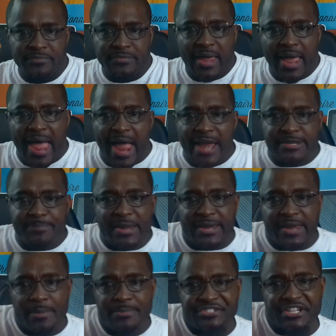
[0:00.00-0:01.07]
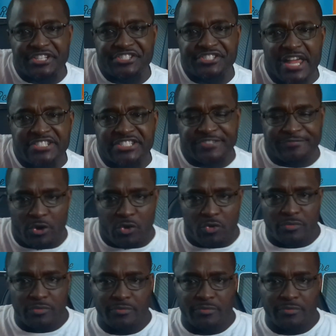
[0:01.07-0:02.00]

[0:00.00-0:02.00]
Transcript: had to become successful